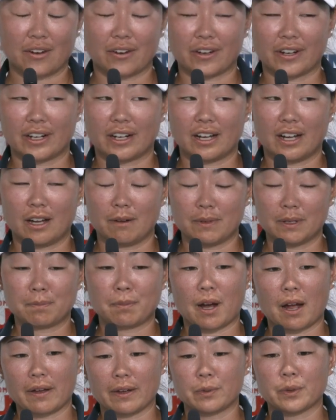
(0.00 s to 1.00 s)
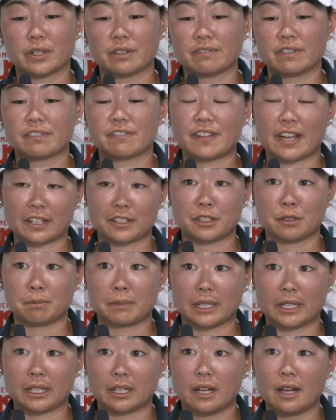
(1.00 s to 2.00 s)
or it probably would have affected
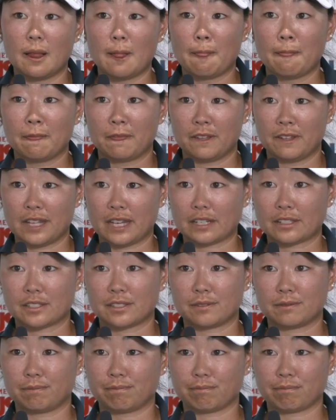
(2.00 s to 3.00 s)
me the next